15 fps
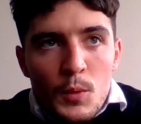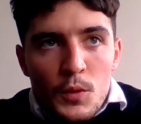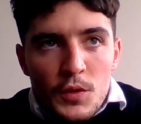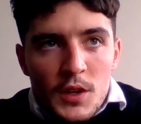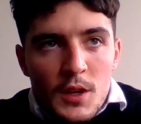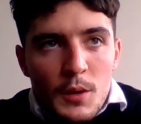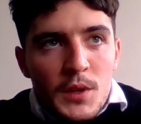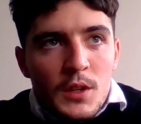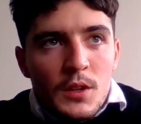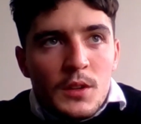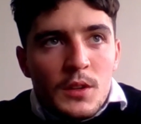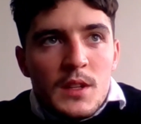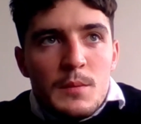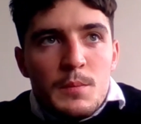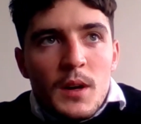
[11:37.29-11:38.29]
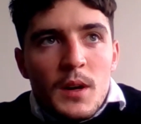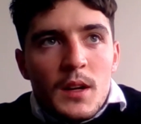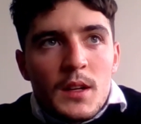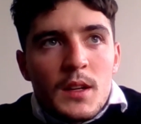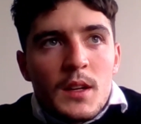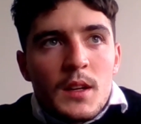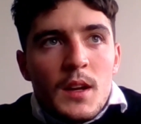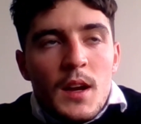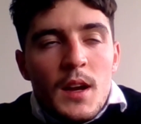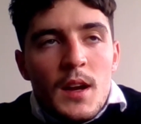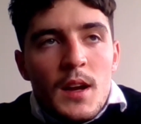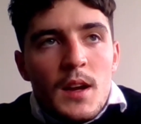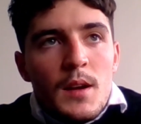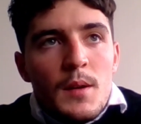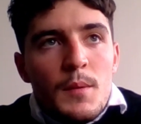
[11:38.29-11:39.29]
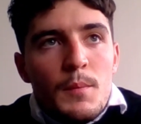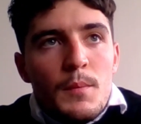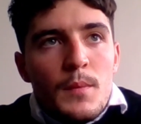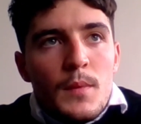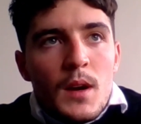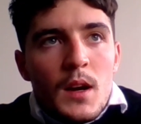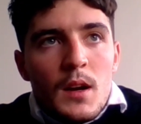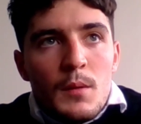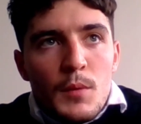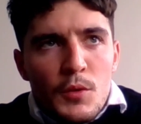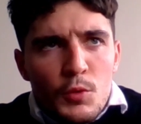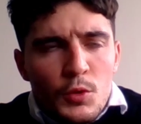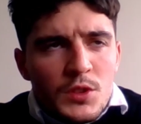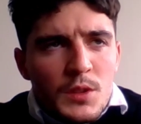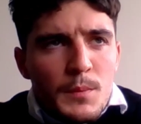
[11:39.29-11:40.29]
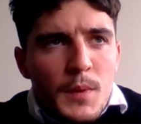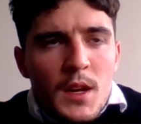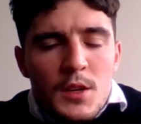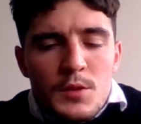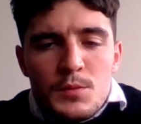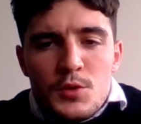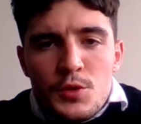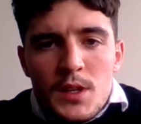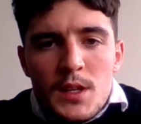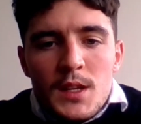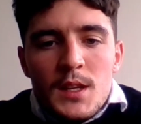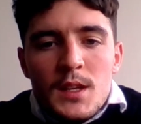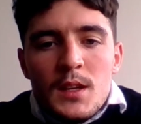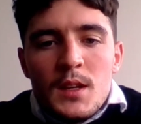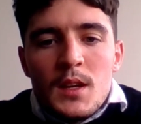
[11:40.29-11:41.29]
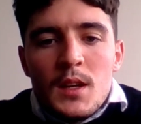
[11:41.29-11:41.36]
for a company called Keepak. My role's a management trainee.